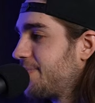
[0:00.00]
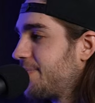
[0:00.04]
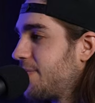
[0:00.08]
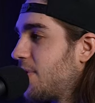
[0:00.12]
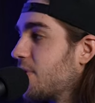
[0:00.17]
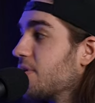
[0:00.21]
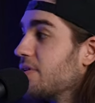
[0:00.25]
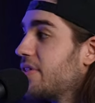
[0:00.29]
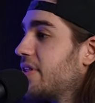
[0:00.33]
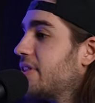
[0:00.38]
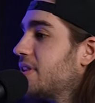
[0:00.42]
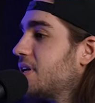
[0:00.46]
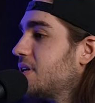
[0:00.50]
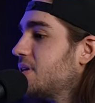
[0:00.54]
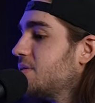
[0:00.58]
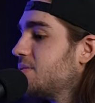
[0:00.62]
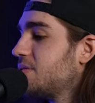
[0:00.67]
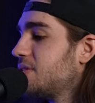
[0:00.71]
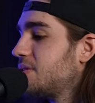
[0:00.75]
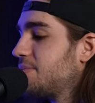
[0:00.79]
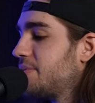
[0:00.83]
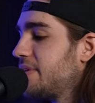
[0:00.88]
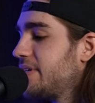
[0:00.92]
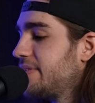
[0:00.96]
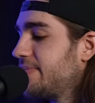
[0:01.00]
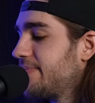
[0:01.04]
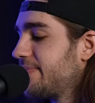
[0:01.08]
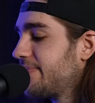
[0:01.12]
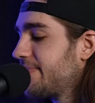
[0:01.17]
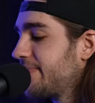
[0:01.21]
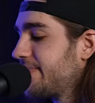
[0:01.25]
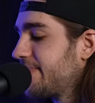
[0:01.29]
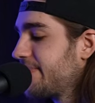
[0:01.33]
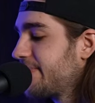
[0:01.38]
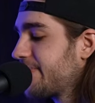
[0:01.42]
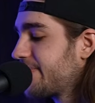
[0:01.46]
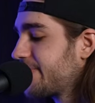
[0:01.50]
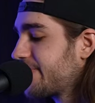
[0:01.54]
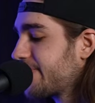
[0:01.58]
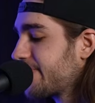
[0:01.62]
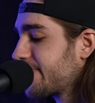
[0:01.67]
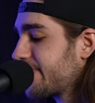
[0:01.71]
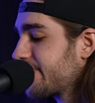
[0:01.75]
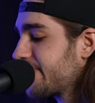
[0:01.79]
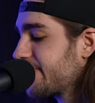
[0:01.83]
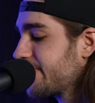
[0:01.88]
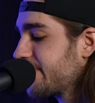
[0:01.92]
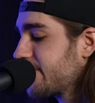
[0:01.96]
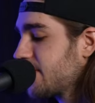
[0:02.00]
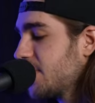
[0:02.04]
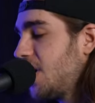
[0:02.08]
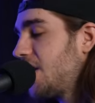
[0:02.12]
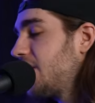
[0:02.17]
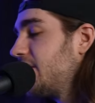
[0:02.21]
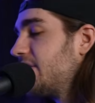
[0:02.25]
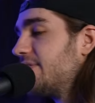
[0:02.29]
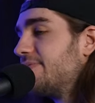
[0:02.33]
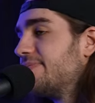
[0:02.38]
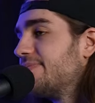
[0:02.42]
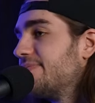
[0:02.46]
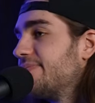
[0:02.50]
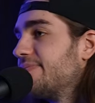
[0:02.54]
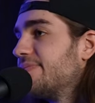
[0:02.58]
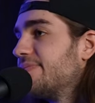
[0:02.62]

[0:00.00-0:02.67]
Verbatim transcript: or than they used to be. I don't know.